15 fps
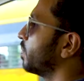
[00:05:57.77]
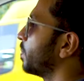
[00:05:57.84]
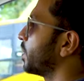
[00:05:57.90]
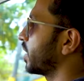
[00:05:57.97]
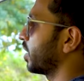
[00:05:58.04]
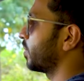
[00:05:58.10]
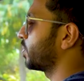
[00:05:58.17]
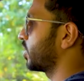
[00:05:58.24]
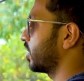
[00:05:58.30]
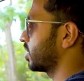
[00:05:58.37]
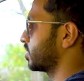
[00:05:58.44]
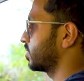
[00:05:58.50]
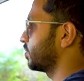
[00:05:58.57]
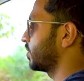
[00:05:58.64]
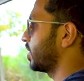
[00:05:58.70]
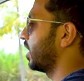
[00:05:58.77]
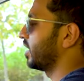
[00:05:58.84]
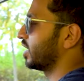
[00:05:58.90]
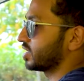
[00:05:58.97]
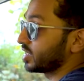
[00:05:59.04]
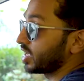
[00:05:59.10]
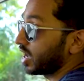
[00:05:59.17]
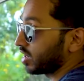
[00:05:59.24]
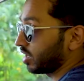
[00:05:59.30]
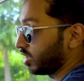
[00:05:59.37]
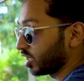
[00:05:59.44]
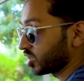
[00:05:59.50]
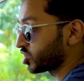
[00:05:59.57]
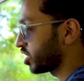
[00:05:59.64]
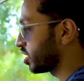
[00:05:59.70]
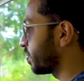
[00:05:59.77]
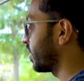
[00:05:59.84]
pickup trucks unless they are luxury